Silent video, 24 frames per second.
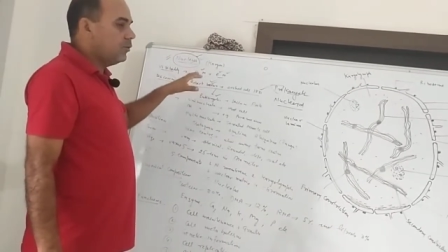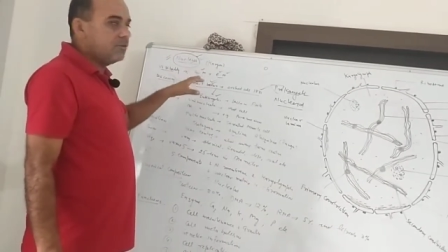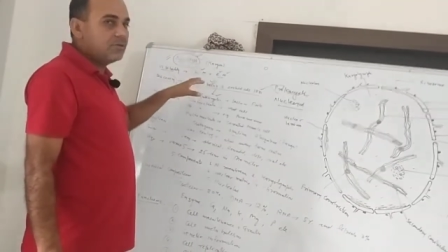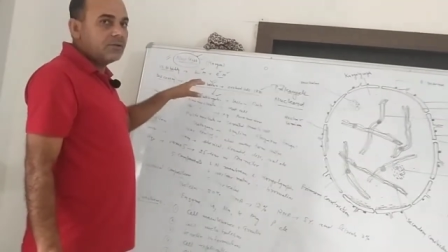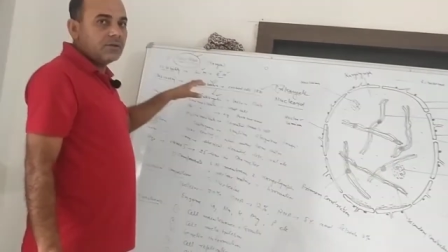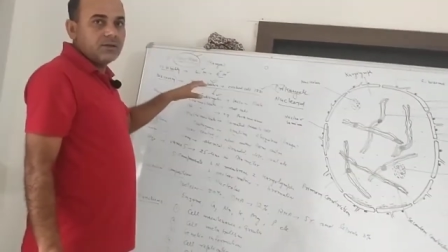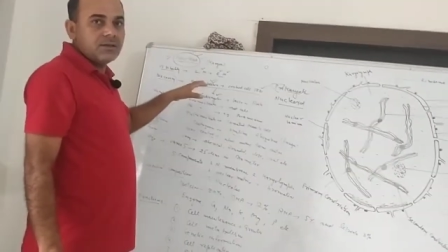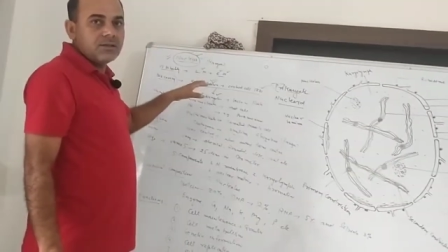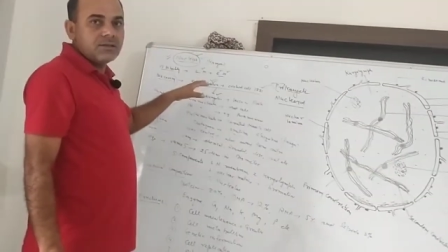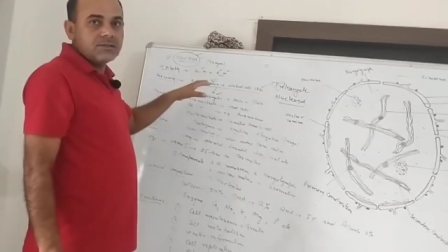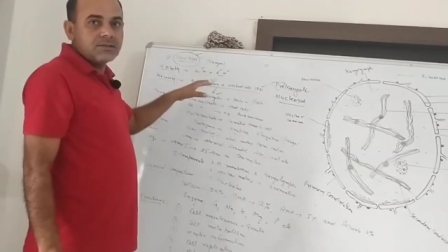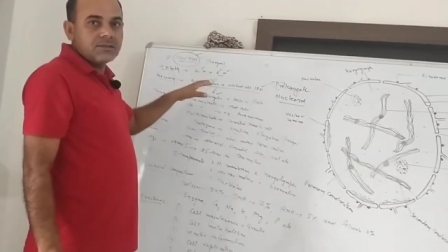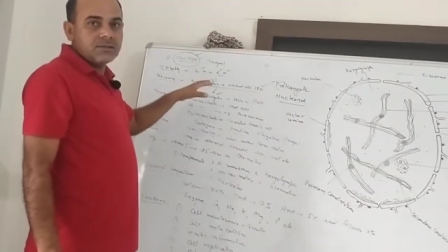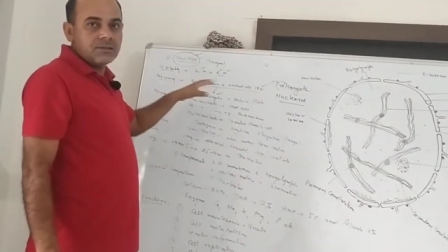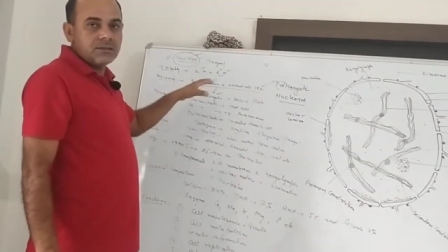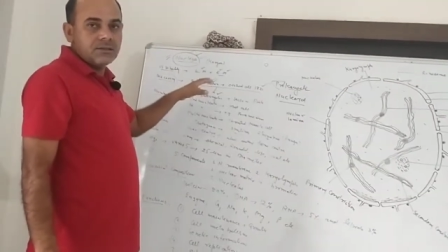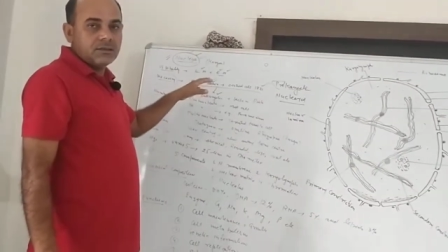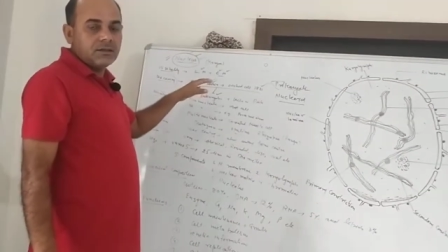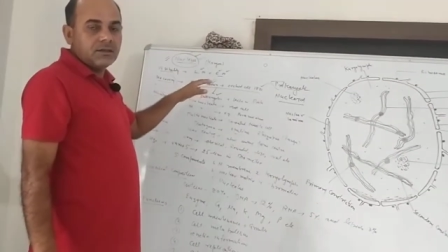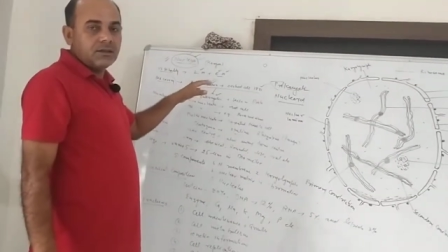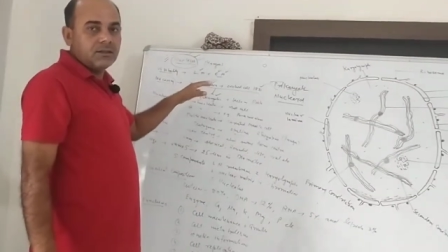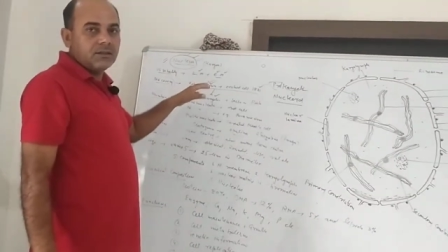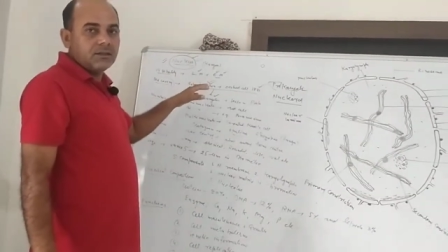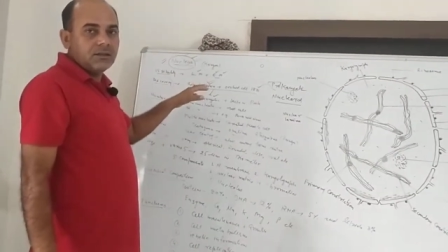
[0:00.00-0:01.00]
nucleus
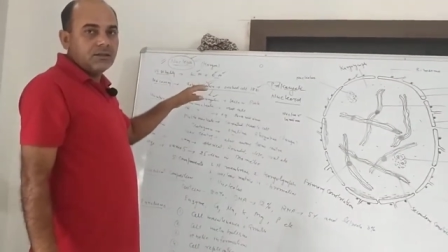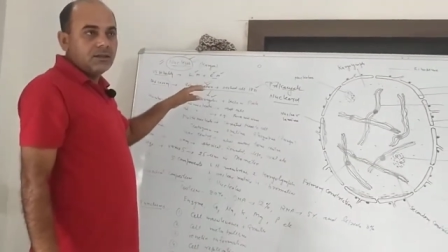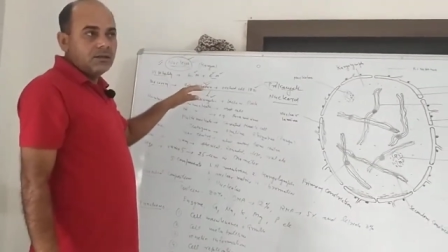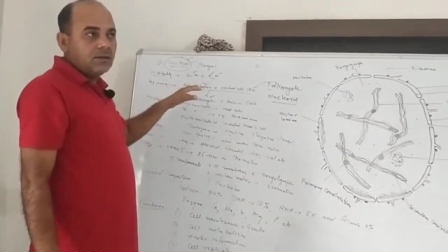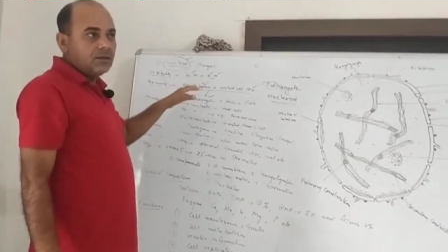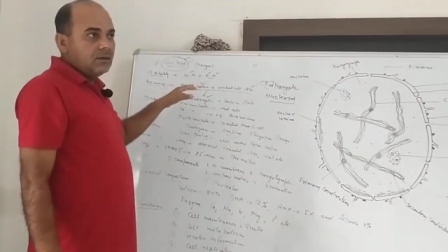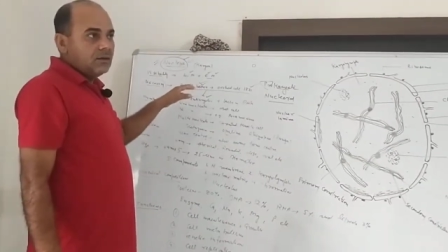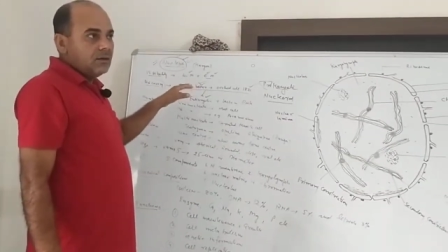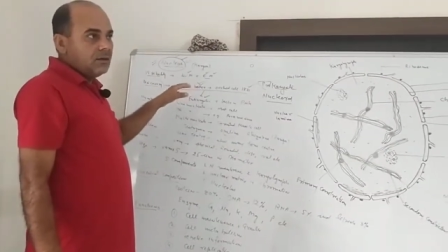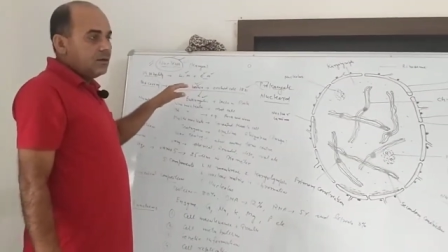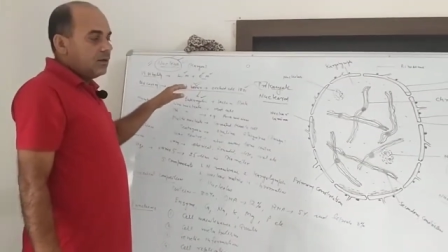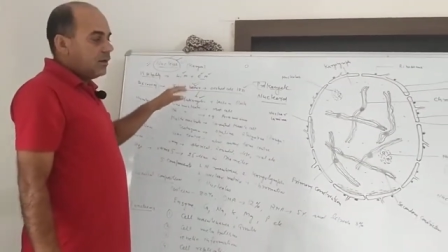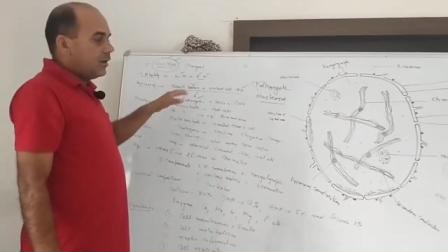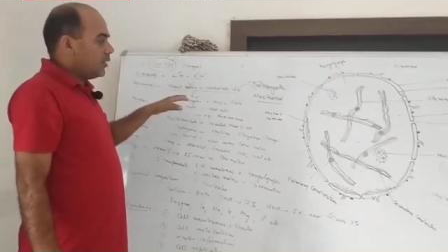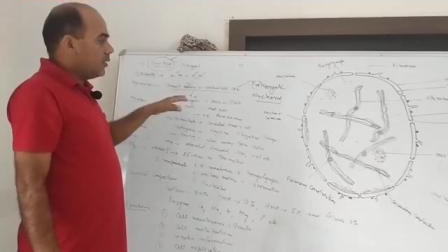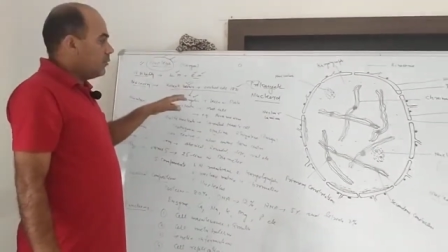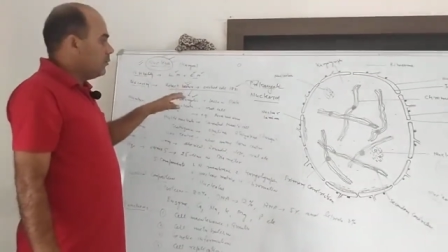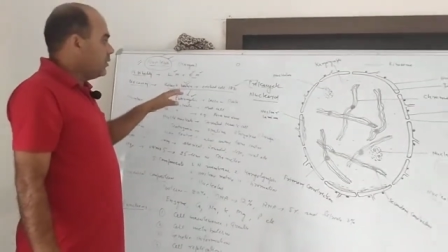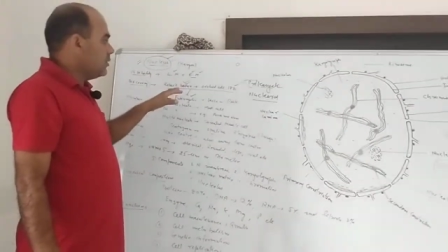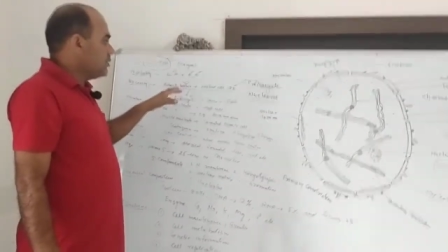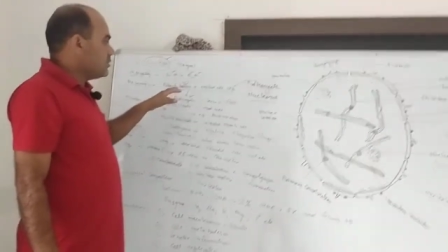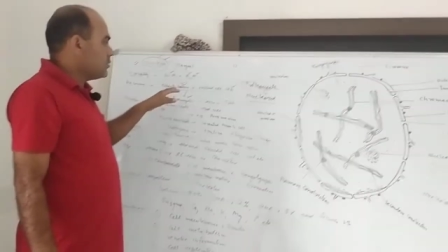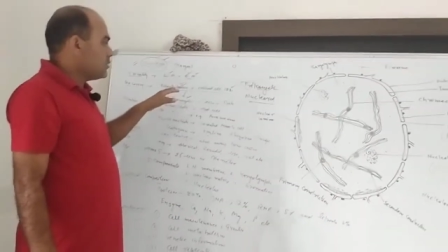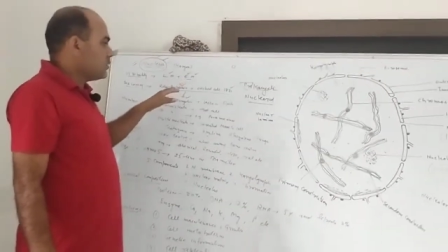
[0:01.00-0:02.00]
in
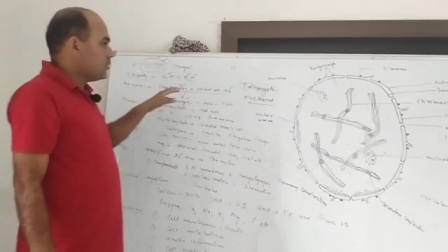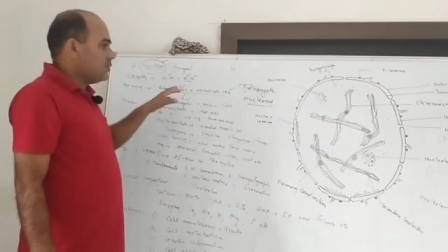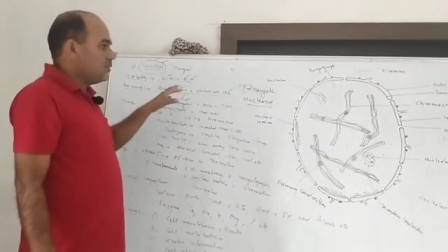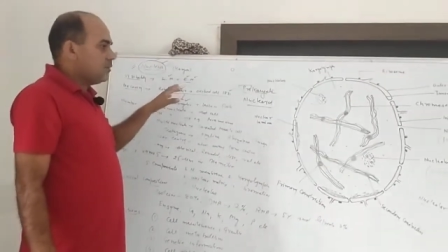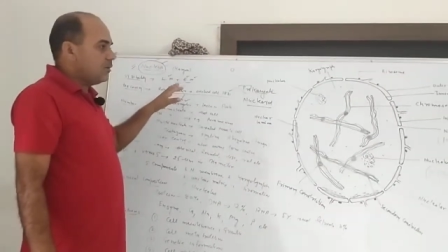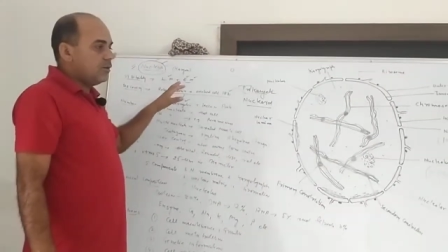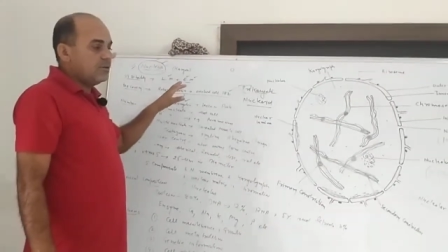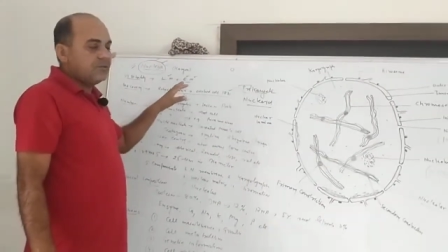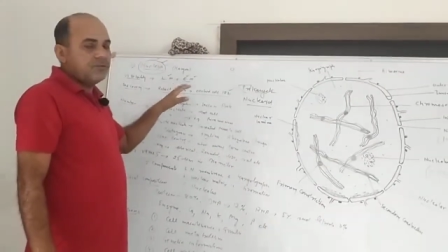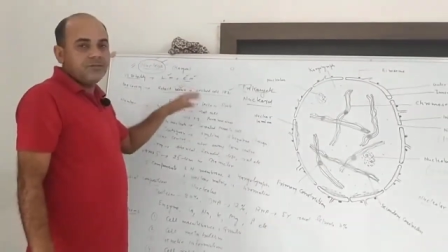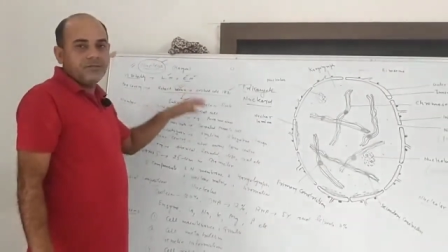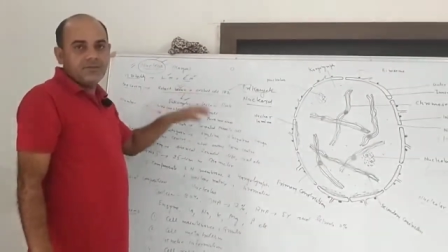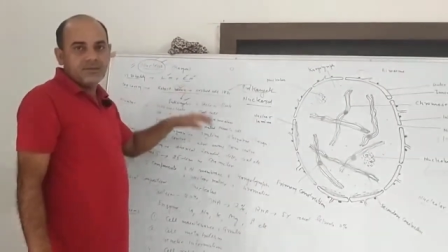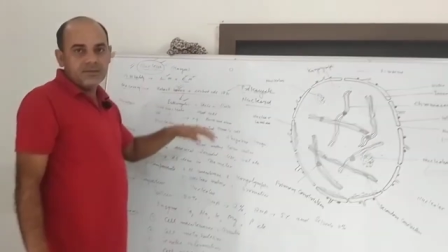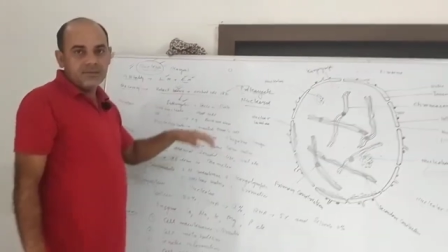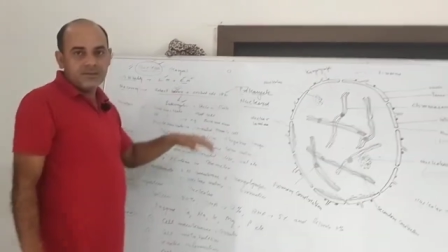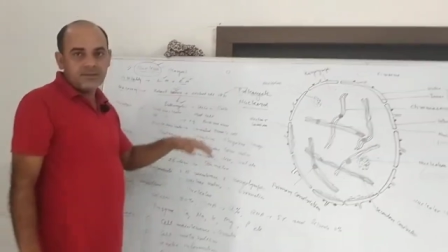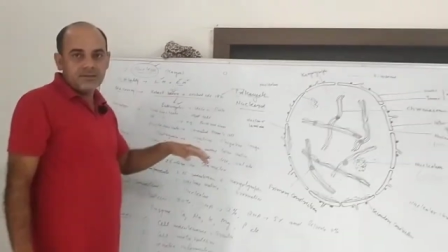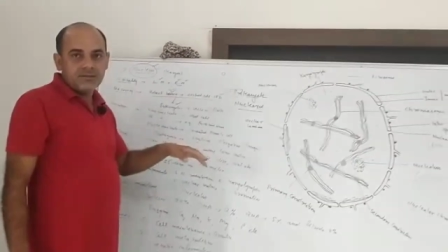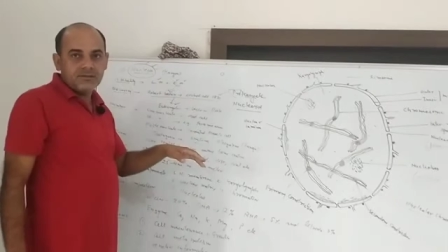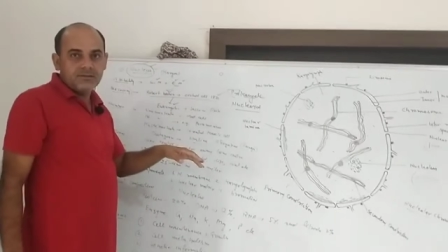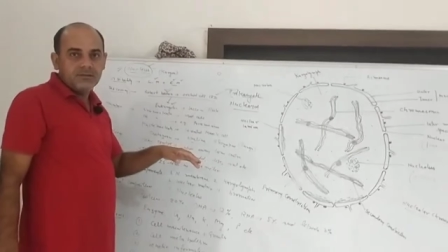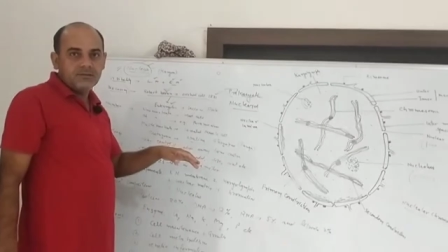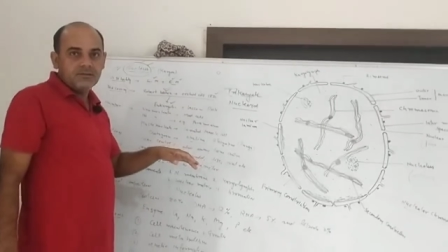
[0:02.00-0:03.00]
RBC of
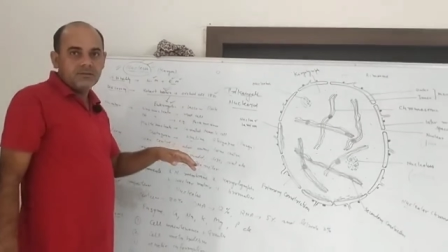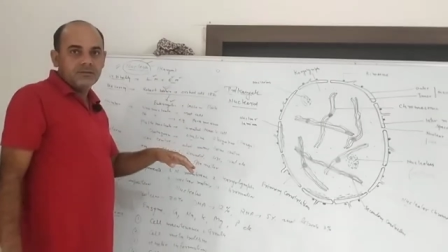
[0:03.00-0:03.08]
fish,